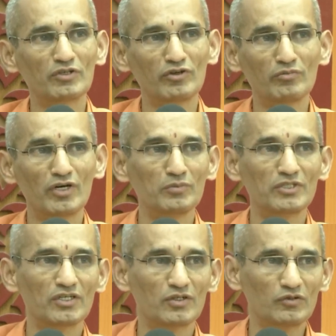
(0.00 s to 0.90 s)
between my
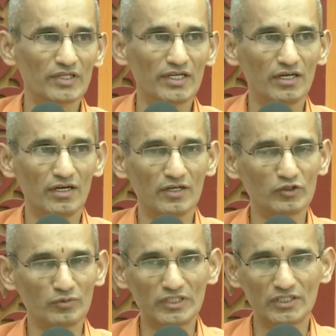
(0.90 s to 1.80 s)
mother Kausalya
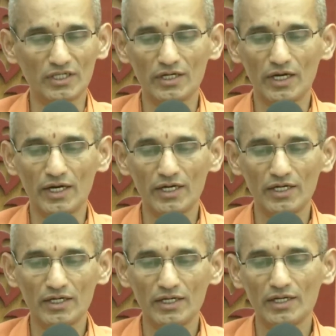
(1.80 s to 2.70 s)
and Sumitra
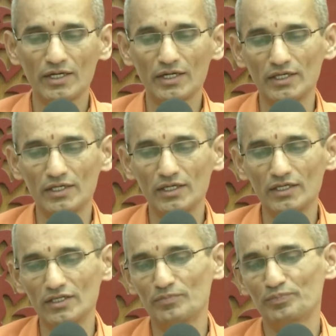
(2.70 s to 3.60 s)
and
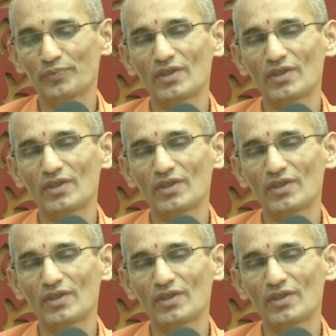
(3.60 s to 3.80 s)
Kaikeyi.